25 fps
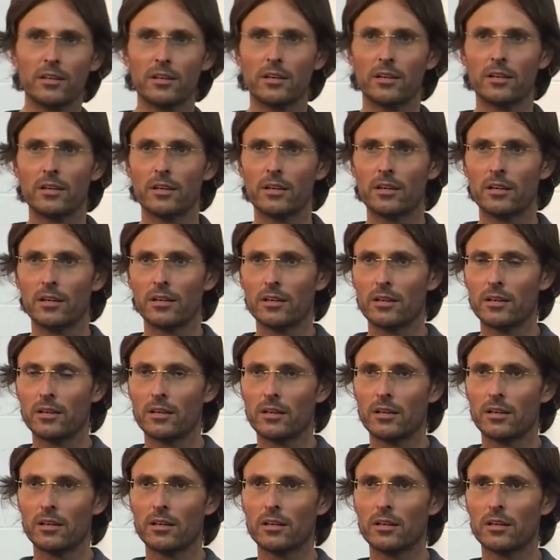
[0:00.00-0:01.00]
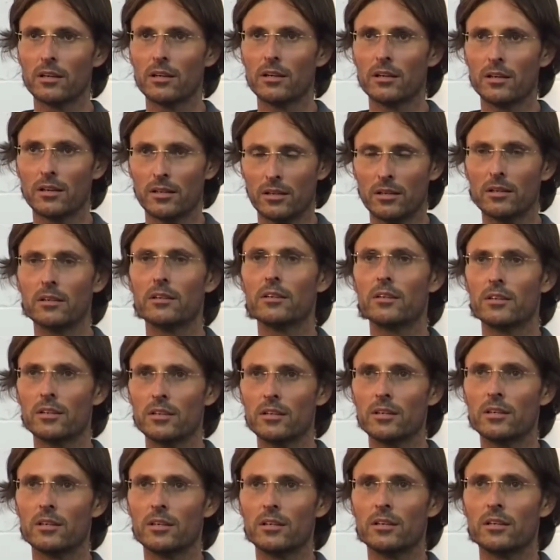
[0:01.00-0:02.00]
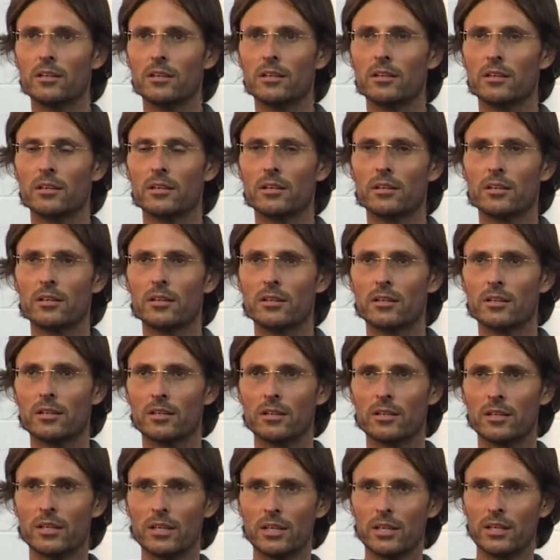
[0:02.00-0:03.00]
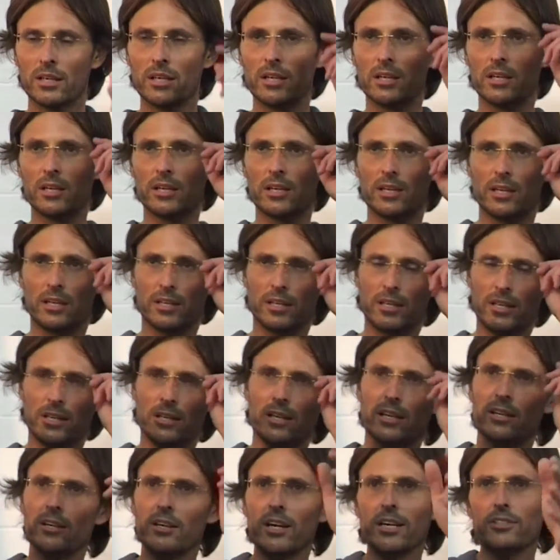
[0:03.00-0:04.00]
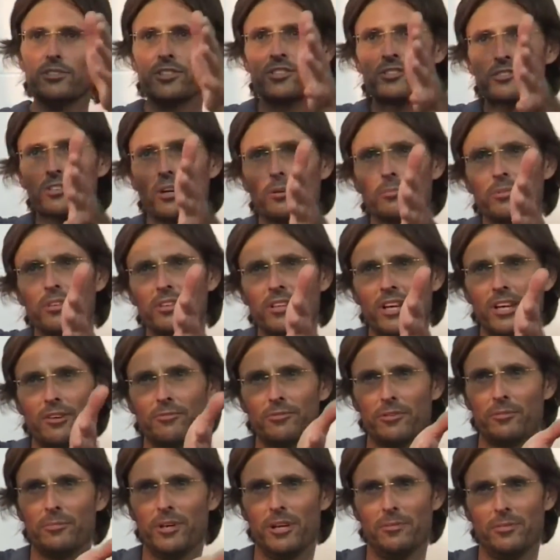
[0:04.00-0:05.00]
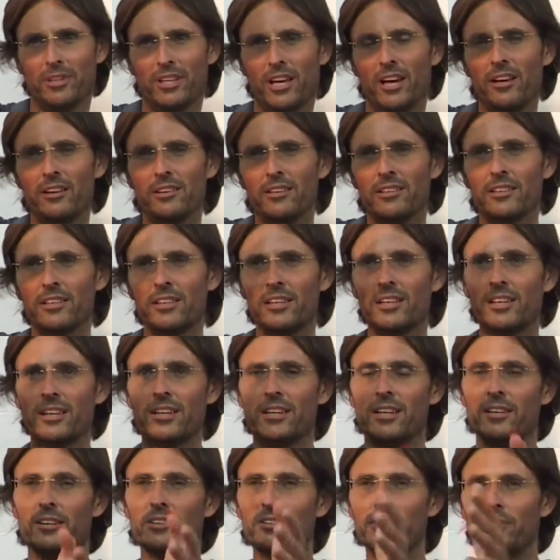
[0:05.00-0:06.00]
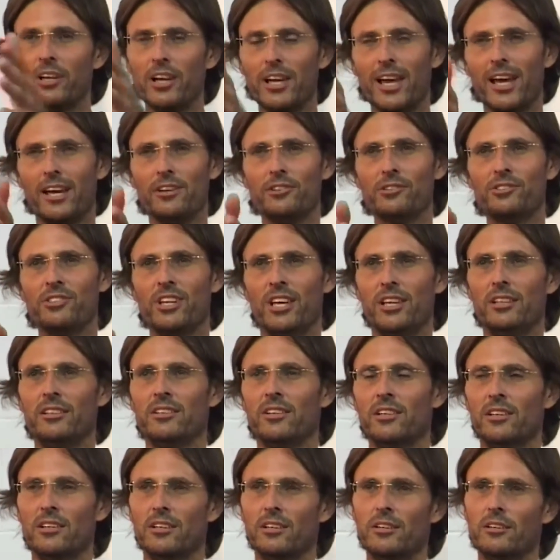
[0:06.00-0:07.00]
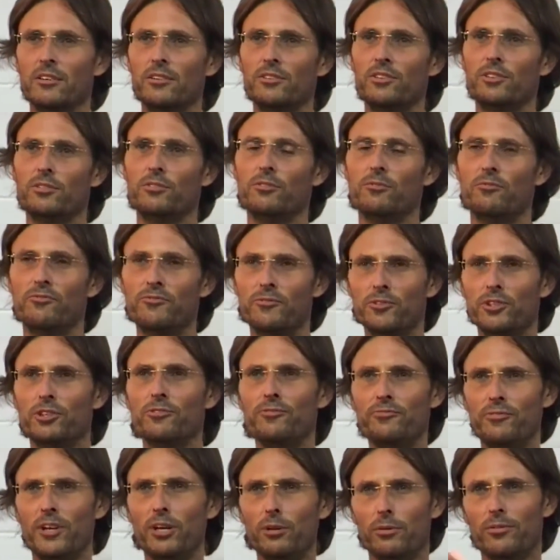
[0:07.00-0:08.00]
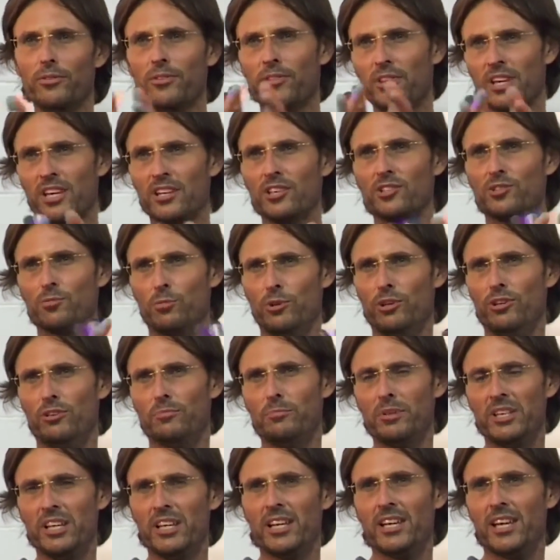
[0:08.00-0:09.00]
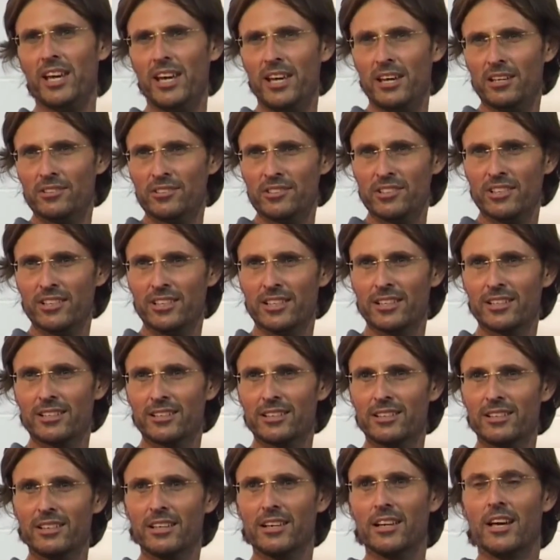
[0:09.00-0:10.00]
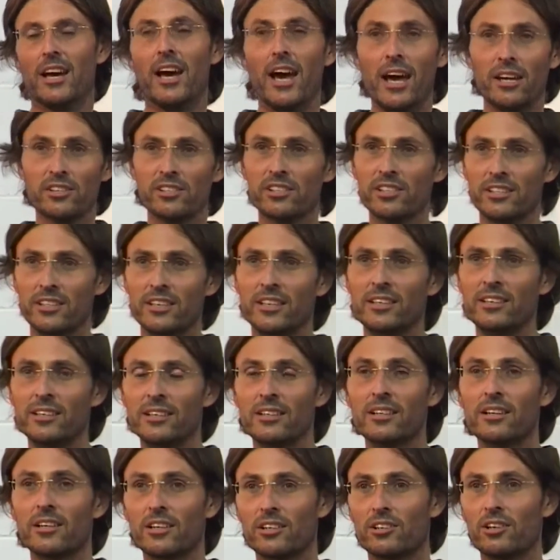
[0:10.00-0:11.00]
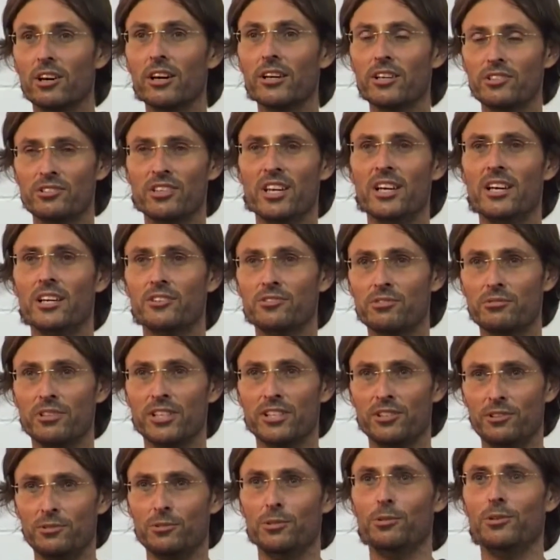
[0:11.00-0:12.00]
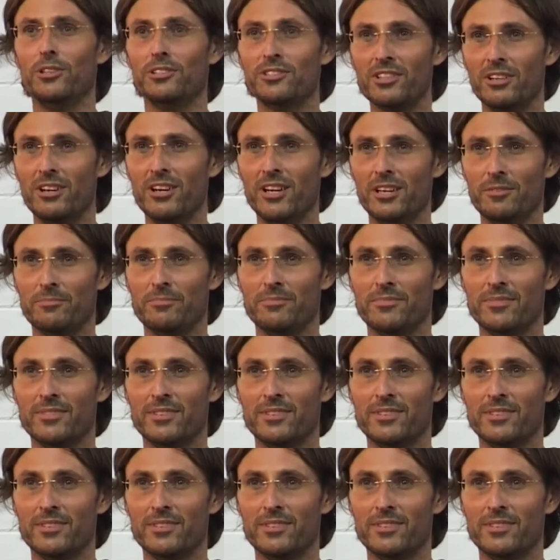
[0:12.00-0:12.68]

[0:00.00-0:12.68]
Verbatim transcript: being so um, one time. Can, can I just stop you there for a moment, though? Yeah. You know how you said you felt things weren't being answered. Actually, God is answering you all the time,